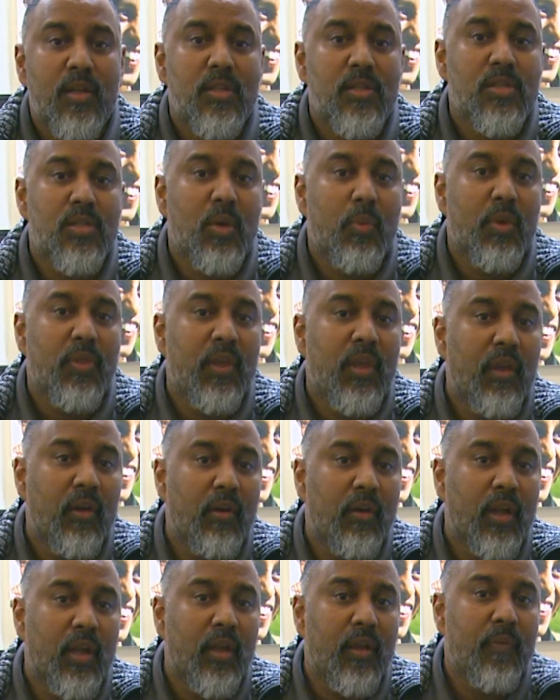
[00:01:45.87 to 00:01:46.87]
So with
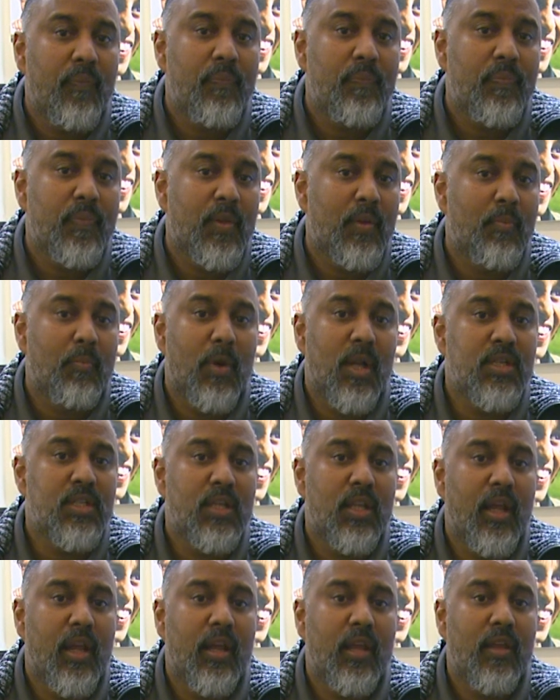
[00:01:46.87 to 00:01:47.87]
hearing, much
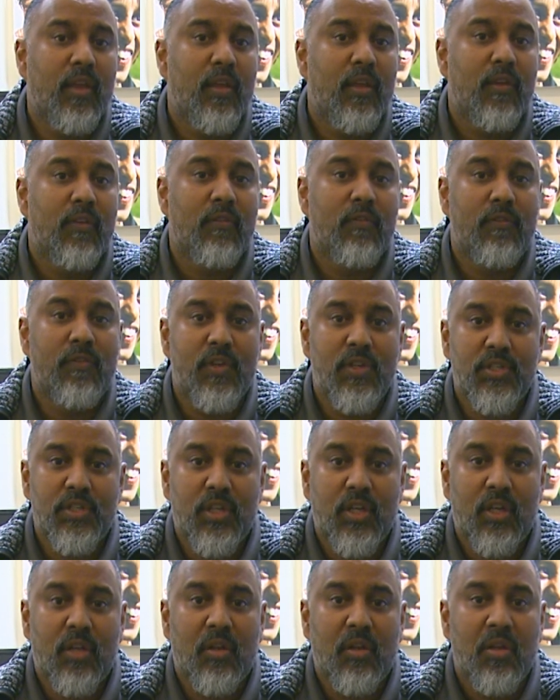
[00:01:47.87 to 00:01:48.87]
like
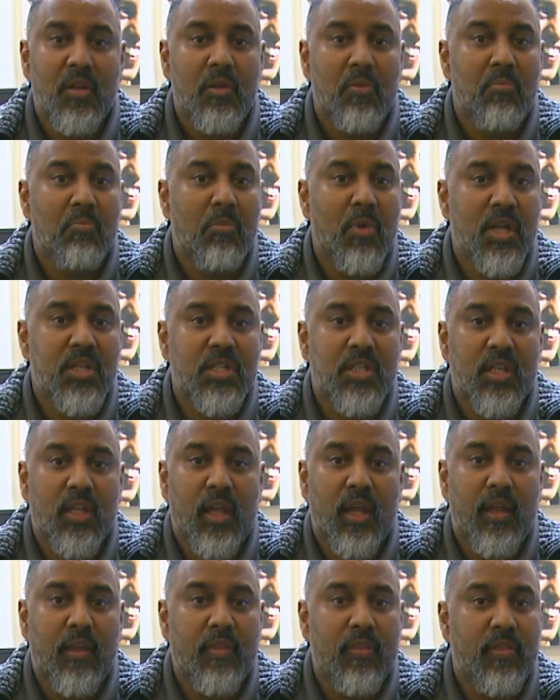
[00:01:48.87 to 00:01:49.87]
vision, much
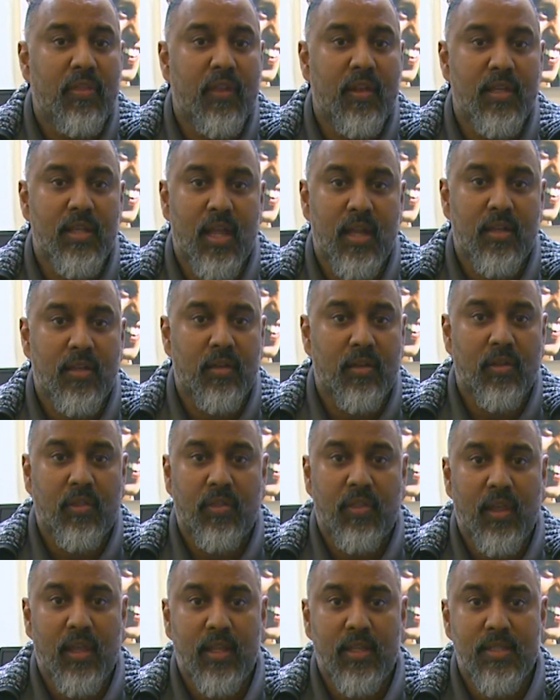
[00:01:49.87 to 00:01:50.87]
like the dental
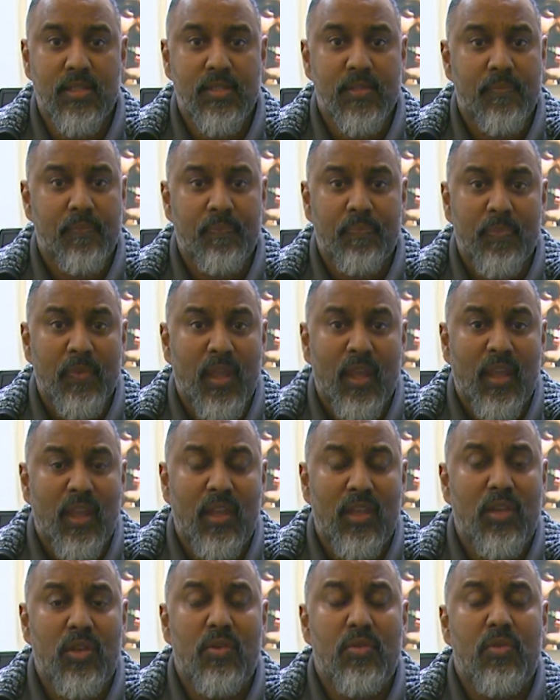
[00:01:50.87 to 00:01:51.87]
things,
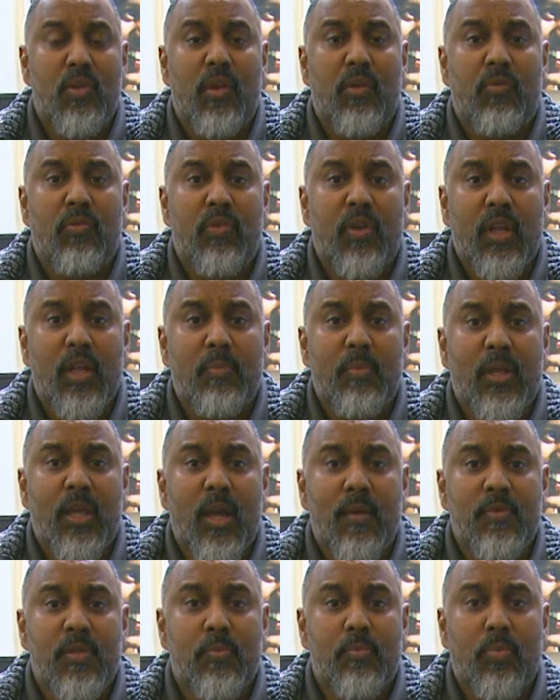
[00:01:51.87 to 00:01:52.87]
it really
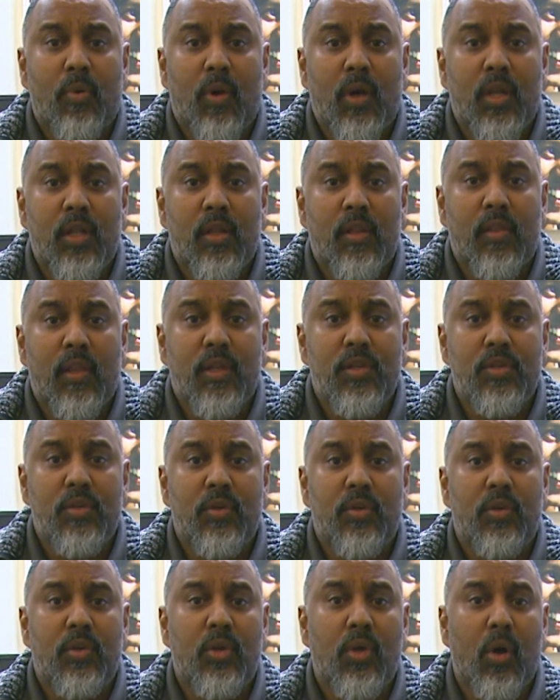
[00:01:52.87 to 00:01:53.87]
becomes important that
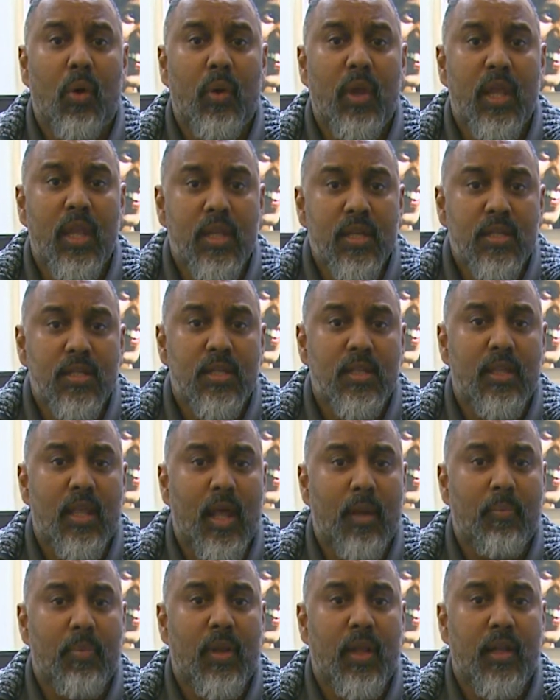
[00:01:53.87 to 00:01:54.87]
you go into
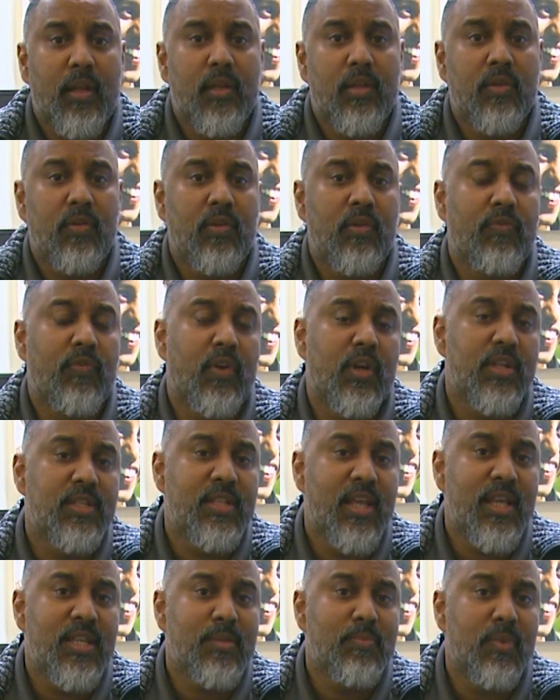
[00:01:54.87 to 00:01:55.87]
that for
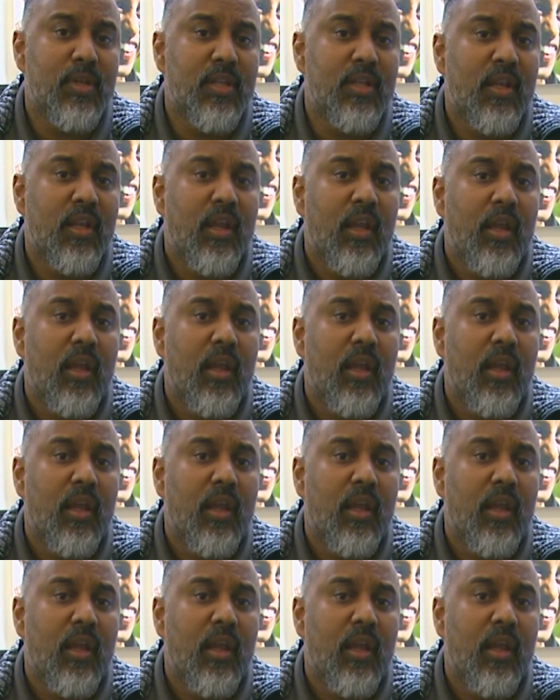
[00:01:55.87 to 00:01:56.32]
assessment